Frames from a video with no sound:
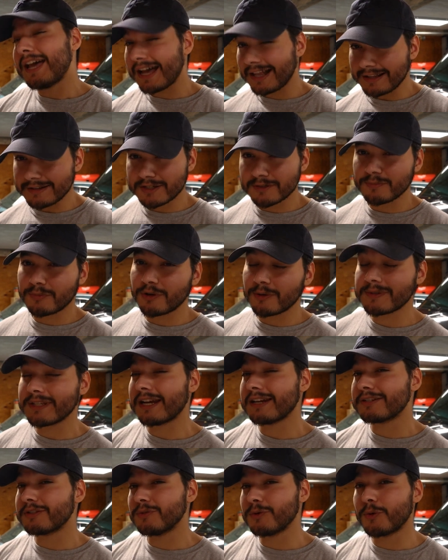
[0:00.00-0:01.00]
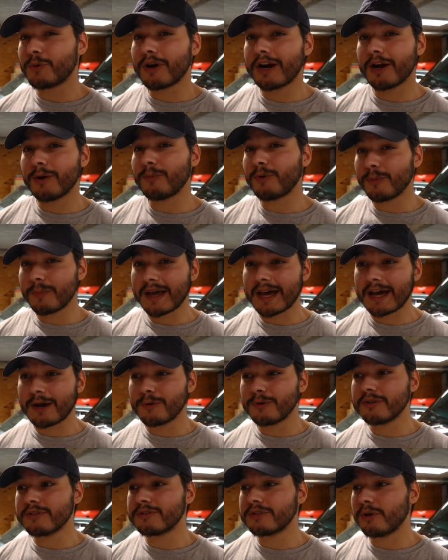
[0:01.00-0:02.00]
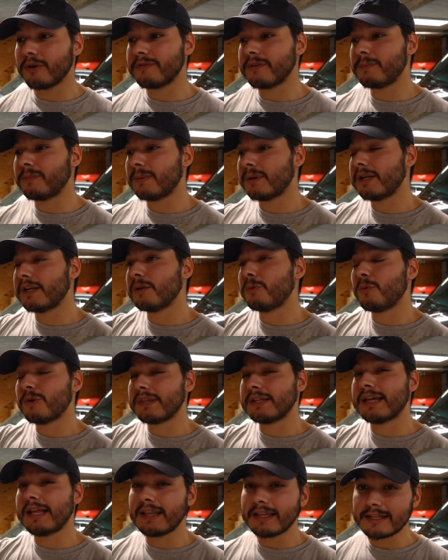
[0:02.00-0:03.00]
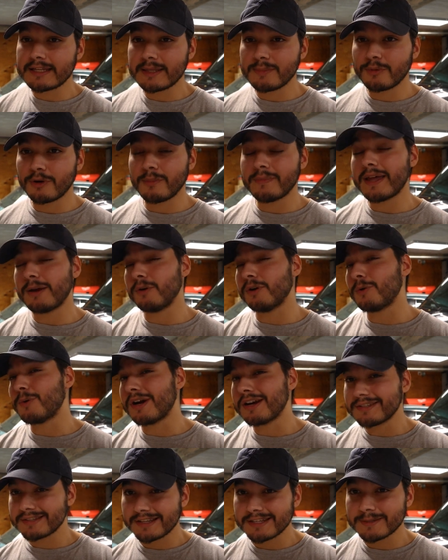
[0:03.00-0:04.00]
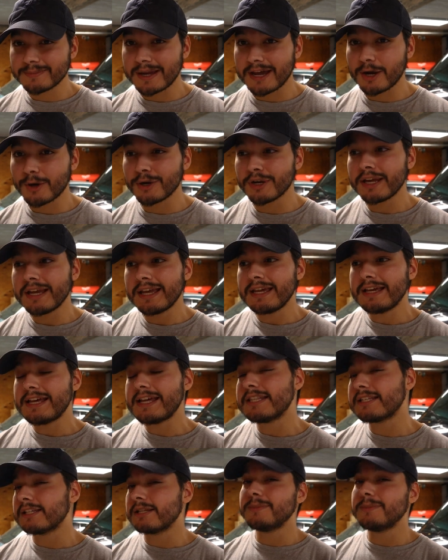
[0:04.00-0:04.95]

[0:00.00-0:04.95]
Halogen bulbs actually require more power. So if you put it with an LED bulb that requires less power, it's